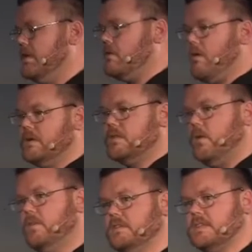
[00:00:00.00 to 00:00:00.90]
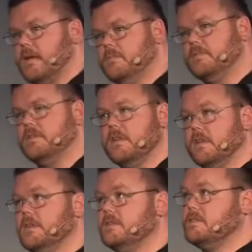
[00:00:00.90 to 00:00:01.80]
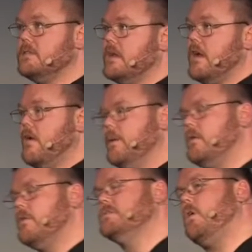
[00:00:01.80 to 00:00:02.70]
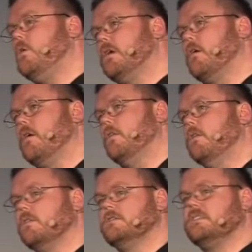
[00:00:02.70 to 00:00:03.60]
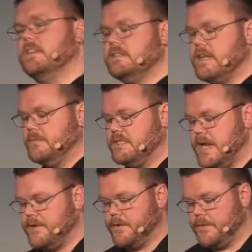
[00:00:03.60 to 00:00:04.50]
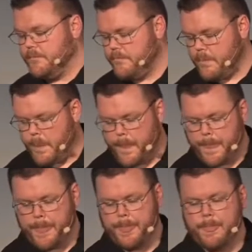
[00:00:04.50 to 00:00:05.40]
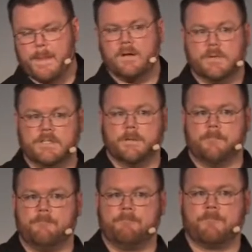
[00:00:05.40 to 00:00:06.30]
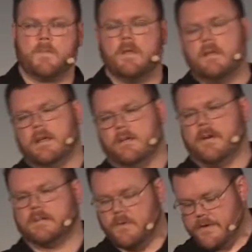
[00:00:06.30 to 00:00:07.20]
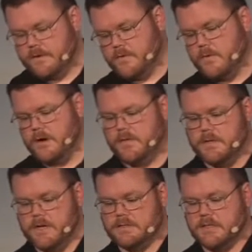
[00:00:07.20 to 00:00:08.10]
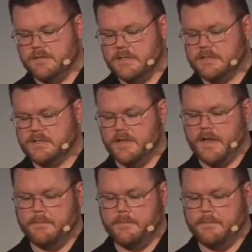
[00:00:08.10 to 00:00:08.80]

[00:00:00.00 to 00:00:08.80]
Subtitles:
always hold we don't always hold our alerts to the same standard. And we should. In fact, we've had quite a few talks that have touched on that.